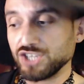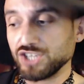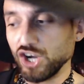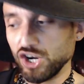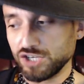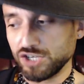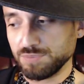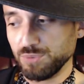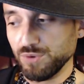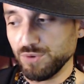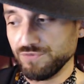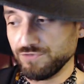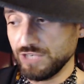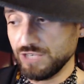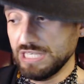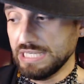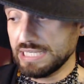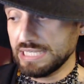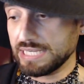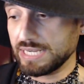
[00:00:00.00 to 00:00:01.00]
talked more
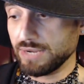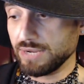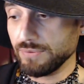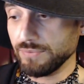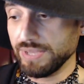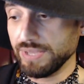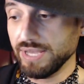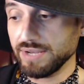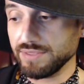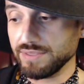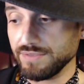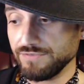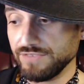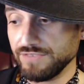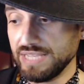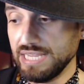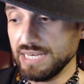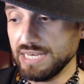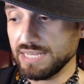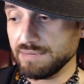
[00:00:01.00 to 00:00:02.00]
freely to get rid of the
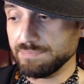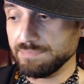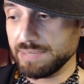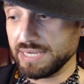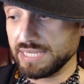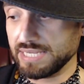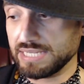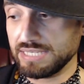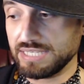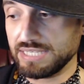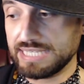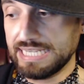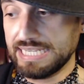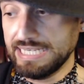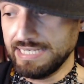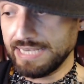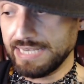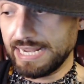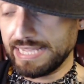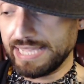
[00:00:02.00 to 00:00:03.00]
feeling, but it
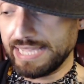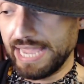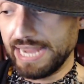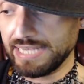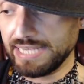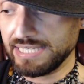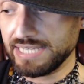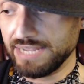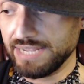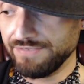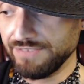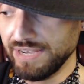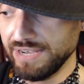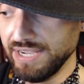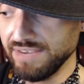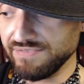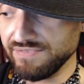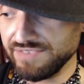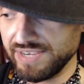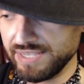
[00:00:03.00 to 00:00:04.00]
continued and gained
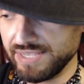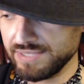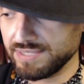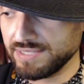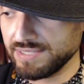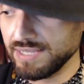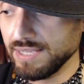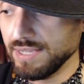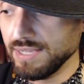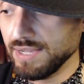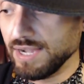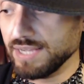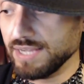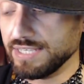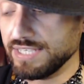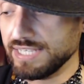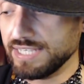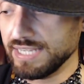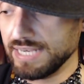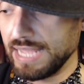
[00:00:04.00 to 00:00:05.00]
definitiveness,
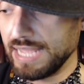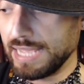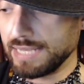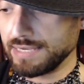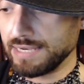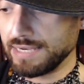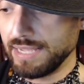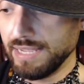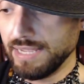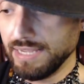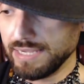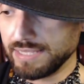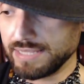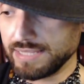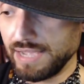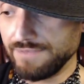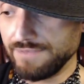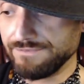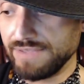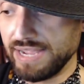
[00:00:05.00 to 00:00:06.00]
until at
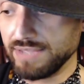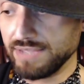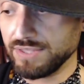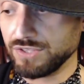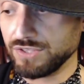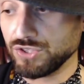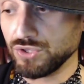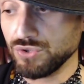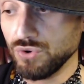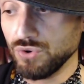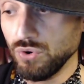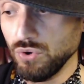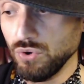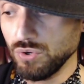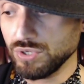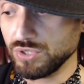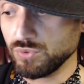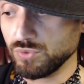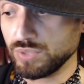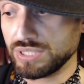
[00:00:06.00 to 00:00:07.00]
length I found that the
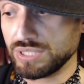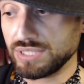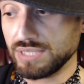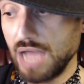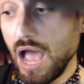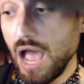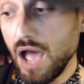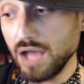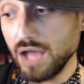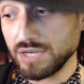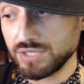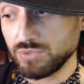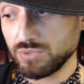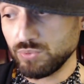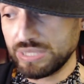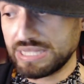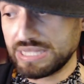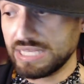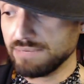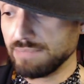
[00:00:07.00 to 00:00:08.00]
noise was not
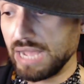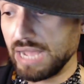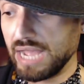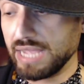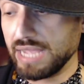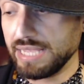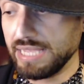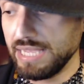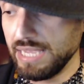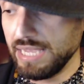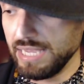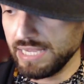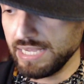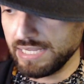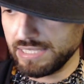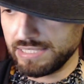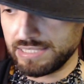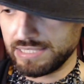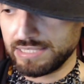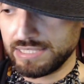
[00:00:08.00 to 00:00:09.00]
within my
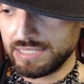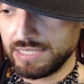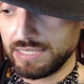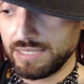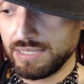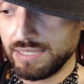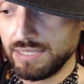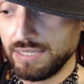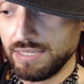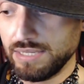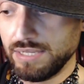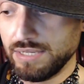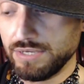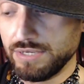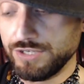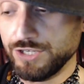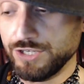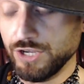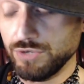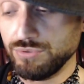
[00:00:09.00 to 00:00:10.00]
ears.
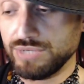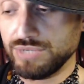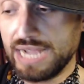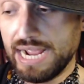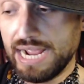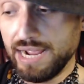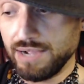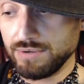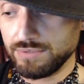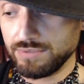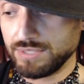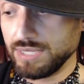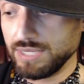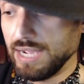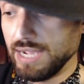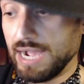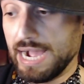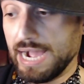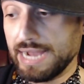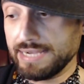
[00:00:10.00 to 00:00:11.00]
No doubt
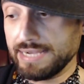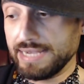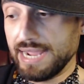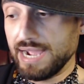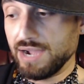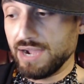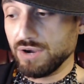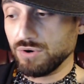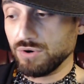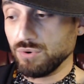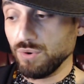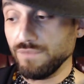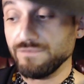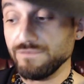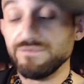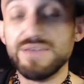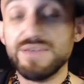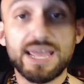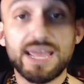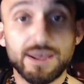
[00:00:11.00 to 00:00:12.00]
I now grew
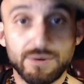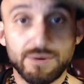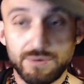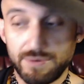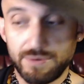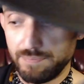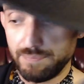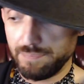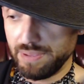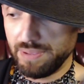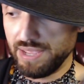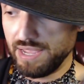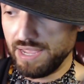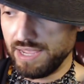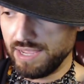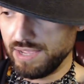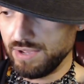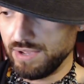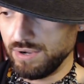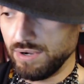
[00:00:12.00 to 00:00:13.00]
very
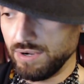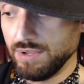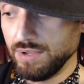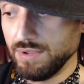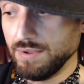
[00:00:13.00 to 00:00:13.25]
pale,